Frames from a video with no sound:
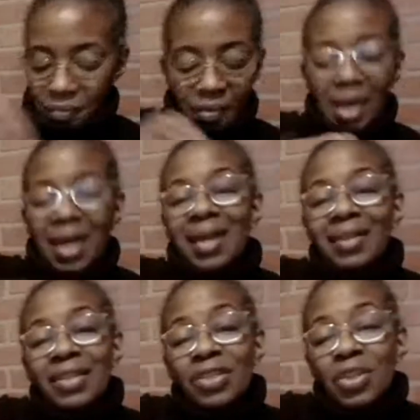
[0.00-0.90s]
And I
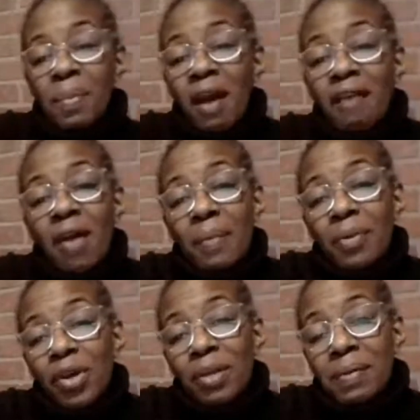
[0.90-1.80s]
think tomorrow I'm
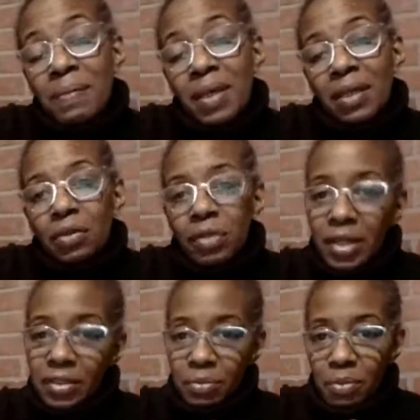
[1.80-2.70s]
going to be making, or
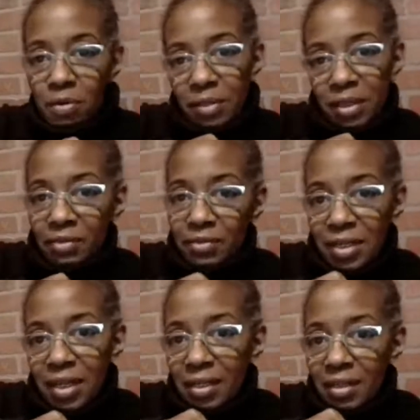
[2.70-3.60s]
not tomorrow, but later
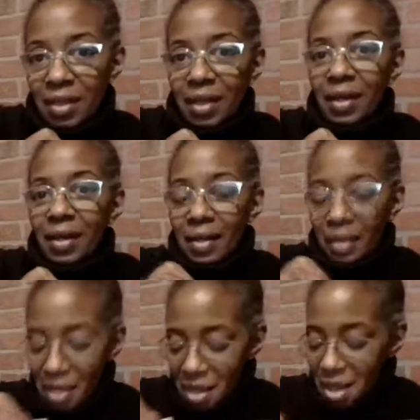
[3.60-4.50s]
today,
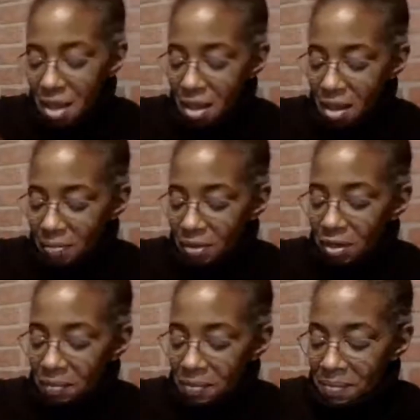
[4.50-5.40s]
I'm
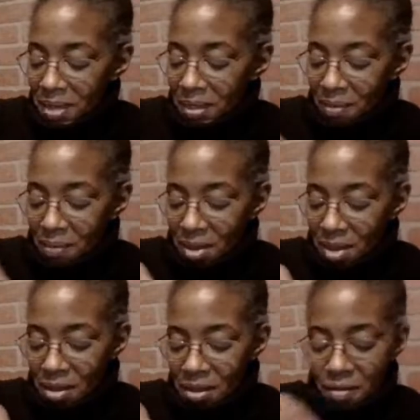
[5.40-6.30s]
going to be making
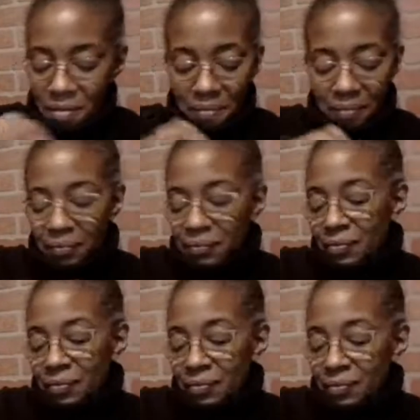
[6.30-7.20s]
my
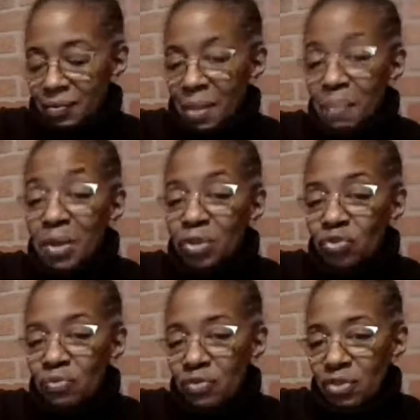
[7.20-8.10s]

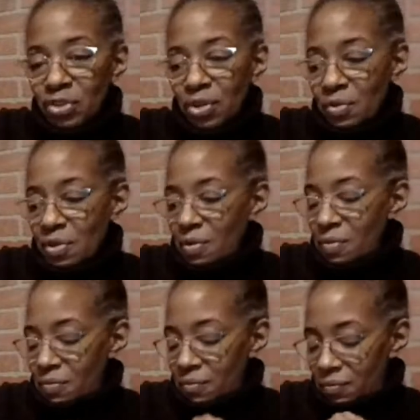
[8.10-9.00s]
mushroom risotto.